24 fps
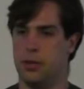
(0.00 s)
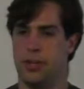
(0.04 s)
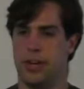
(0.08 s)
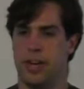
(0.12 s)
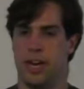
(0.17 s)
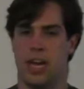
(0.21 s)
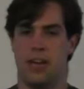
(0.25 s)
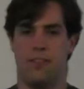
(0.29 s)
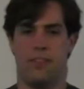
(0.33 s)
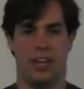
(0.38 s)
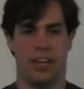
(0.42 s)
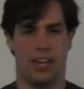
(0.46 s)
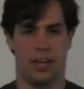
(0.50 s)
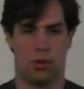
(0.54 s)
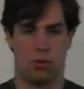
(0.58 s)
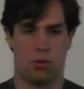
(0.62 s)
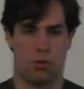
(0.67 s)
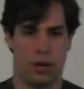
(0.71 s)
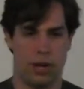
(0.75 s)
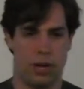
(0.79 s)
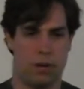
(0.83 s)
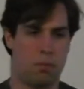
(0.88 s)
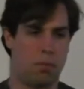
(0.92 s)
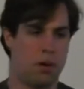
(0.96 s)
can have a
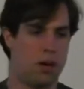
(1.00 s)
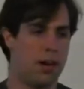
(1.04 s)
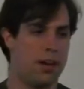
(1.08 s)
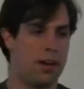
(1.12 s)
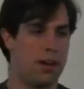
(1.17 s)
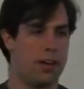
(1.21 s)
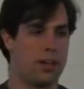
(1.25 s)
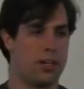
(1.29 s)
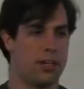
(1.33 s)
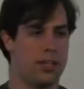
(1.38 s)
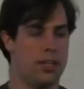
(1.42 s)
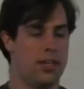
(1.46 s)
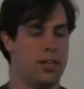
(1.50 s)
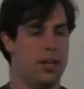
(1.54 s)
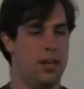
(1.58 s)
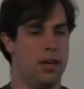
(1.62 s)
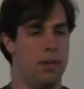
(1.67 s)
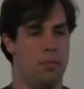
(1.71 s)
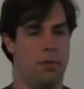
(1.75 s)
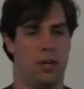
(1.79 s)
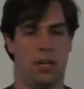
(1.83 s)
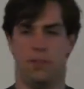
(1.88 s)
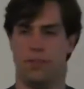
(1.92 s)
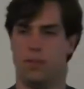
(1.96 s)
great product,
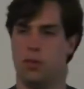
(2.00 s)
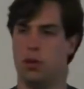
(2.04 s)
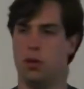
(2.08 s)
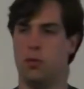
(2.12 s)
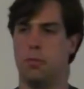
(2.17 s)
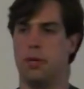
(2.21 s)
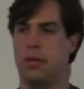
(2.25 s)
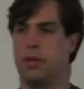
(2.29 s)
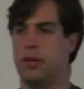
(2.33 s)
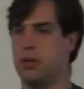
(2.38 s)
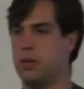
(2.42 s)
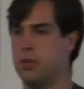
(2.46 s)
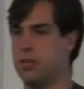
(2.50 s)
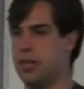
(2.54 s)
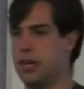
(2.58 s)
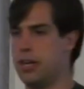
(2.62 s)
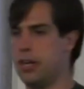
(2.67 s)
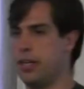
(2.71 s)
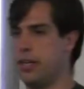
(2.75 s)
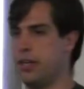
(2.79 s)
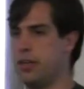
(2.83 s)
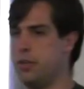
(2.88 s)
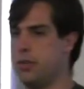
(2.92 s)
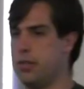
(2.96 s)
but if nobody knows how
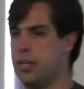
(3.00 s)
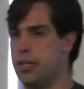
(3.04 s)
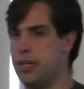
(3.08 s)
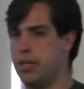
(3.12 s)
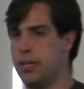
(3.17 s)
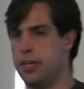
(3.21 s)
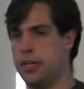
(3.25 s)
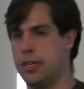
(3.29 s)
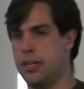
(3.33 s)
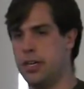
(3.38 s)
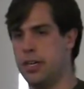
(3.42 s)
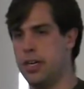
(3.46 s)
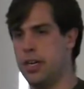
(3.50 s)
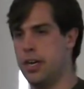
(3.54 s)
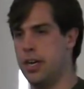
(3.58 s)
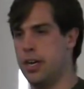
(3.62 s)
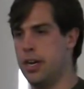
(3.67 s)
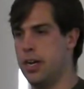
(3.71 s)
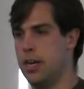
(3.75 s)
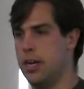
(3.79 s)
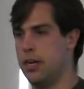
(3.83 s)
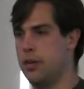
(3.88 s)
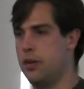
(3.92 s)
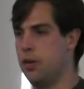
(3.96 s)
to use it,
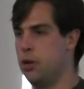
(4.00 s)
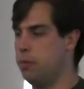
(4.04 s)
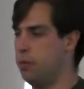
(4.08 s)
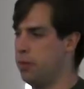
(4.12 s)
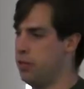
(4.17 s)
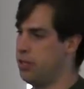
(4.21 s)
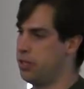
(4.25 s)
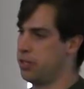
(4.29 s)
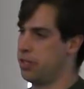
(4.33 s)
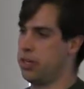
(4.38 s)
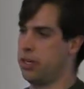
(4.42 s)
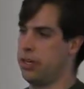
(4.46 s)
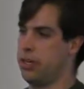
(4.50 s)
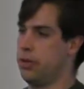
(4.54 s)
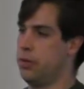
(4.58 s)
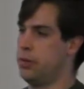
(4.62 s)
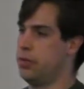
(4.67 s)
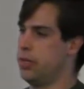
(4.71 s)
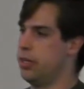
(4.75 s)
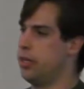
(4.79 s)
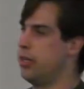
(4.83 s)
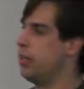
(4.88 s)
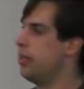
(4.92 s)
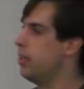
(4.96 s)
nobody's going to
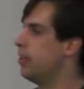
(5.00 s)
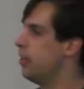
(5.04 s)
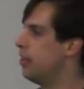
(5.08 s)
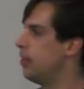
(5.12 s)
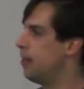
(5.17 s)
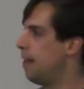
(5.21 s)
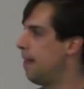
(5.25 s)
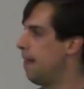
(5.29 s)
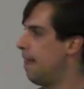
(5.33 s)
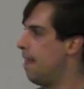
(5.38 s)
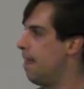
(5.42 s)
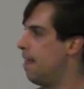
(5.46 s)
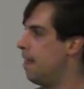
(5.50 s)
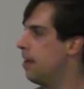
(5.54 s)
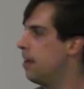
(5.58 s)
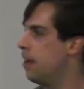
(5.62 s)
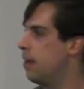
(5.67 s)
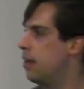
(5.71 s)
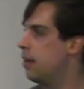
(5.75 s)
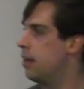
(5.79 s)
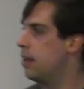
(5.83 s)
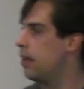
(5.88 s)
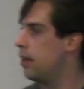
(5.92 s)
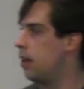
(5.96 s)
use it.
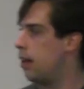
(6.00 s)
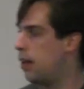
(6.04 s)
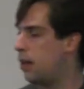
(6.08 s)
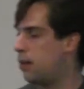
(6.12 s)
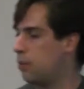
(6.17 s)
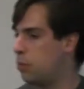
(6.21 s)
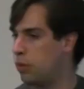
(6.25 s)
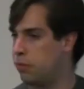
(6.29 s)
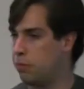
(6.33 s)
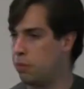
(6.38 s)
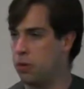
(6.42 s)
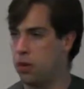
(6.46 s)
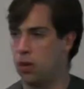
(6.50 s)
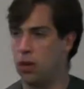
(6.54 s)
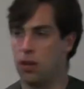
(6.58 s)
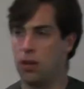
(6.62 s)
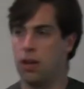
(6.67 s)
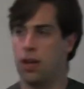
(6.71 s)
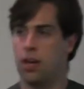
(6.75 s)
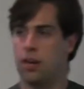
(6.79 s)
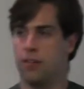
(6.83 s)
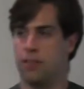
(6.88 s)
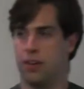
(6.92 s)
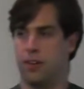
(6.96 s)
We've put a
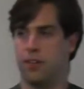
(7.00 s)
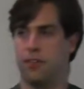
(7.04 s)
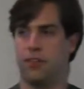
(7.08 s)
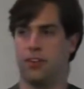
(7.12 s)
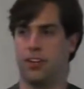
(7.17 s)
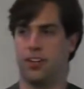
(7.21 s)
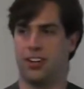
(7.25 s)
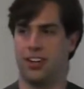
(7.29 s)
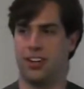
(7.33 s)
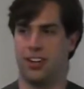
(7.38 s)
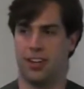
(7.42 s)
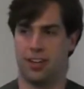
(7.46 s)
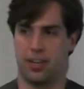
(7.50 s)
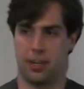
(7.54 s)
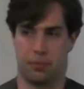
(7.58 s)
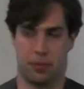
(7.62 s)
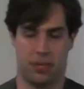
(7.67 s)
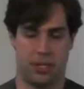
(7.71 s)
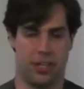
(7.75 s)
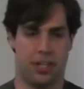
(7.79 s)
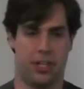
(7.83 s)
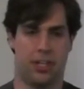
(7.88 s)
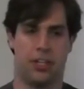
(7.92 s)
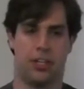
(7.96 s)
lot of effort into
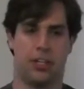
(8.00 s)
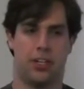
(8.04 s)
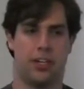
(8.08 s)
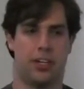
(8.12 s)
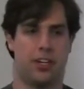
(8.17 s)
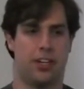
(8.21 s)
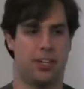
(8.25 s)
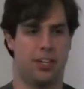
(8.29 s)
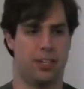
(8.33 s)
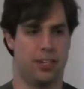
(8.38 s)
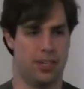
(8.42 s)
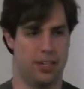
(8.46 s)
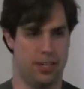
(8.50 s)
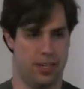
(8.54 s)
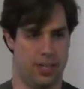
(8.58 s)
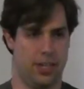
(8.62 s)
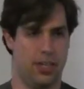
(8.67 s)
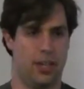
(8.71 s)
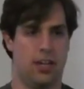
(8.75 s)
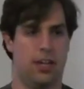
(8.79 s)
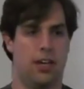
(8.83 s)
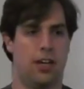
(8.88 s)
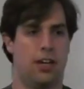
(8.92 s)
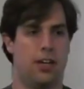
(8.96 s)
documentation.
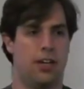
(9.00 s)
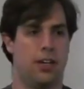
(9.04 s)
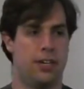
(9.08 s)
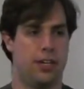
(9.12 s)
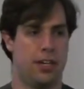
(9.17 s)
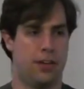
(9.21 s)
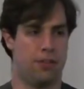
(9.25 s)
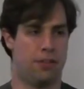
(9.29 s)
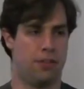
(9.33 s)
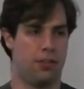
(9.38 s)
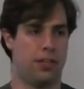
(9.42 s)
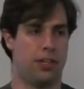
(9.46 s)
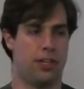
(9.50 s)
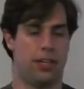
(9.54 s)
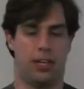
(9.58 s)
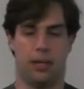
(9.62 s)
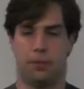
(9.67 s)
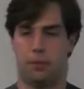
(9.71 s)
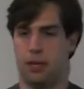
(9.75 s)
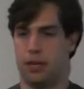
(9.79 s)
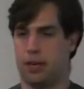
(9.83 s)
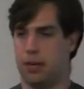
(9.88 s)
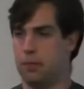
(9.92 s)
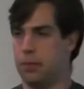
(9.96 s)
Definitely
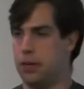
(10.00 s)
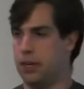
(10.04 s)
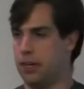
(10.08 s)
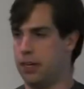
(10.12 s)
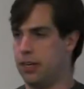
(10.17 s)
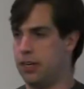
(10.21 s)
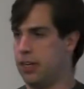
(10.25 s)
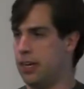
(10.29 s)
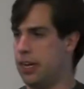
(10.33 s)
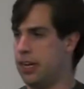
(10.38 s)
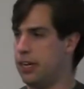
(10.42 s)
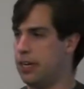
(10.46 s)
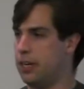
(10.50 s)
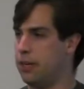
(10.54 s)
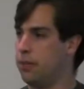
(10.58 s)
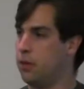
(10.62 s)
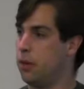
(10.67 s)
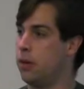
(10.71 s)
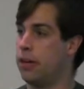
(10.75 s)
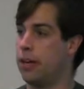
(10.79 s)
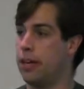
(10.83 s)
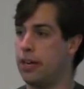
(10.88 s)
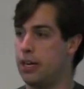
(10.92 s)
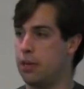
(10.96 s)
keep that in mind
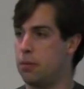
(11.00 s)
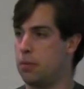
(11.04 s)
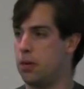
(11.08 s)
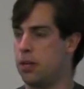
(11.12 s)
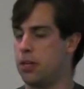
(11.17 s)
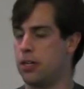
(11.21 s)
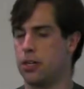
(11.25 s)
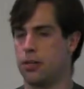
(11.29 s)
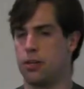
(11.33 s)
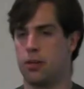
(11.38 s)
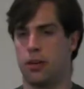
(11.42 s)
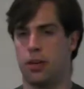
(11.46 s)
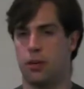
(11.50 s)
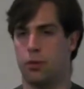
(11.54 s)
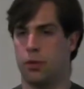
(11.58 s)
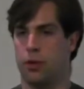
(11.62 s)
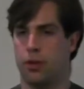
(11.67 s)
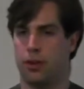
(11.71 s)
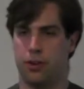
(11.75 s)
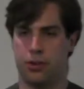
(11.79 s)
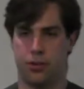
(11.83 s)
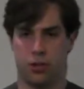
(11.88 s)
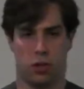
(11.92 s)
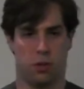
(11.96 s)
on any project you're on,
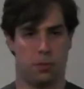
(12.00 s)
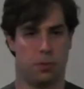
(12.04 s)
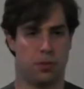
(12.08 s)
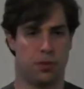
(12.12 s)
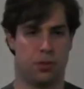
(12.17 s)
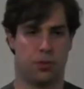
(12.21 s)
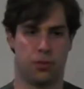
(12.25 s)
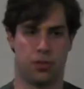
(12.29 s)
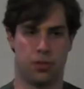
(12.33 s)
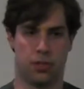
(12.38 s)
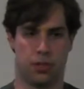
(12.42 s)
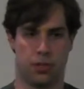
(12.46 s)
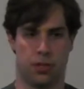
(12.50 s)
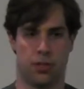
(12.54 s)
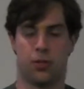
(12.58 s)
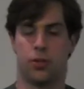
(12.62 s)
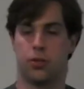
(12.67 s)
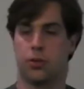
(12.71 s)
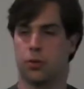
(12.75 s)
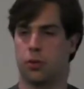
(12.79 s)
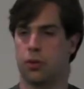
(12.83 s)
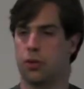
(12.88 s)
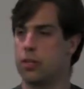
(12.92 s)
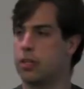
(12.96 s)
whether it's open source,
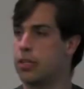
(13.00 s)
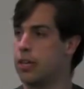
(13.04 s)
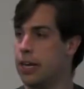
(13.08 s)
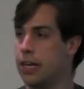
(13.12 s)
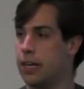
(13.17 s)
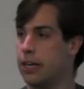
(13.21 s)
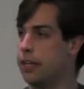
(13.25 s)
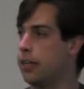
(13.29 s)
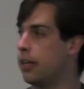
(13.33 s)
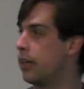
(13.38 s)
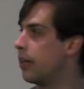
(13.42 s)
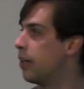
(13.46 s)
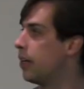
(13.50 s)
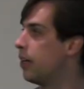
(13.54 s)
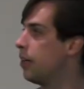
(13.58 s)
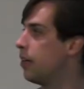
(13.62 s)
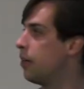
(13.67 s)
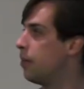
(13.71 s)
closed source, anything.